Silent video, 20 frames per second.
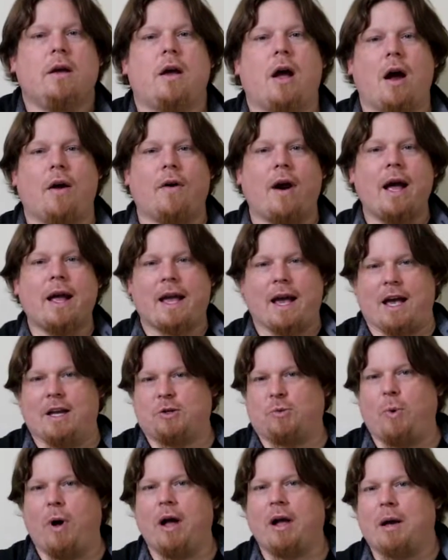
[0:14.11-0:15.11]
Alright
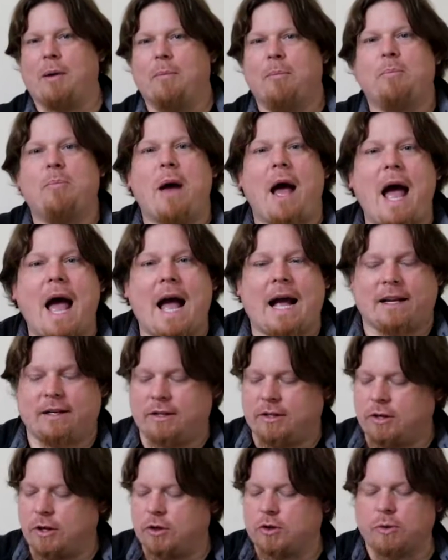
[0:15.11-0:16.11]
guys, welcome back
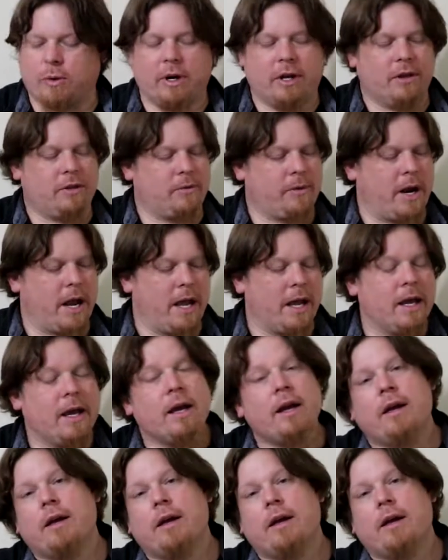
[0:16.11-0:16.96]
to 223.